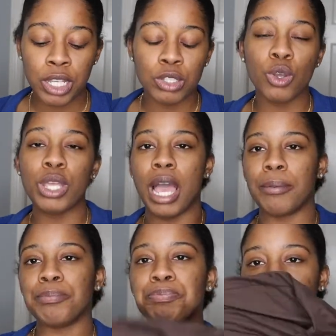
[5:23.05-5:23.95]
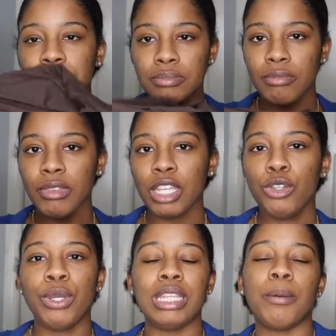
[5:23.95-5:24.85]
So yeah,
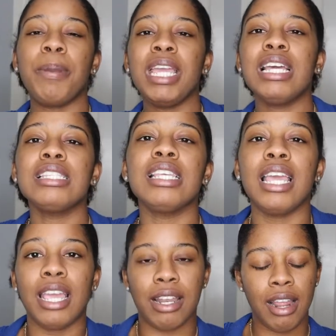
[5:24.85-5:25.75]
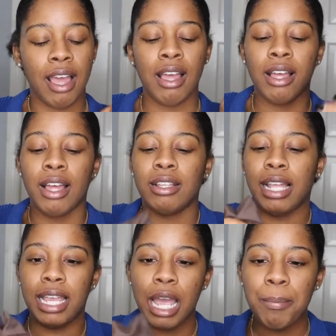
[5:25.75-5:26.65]
you get the pants, and
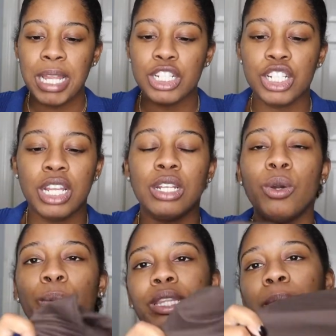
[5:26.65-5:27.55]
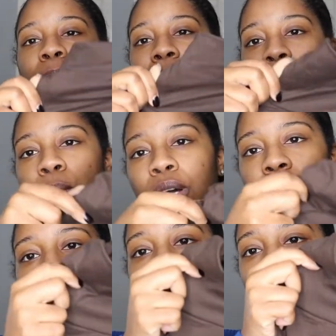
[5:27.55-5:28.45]
like I mentioned with the black one,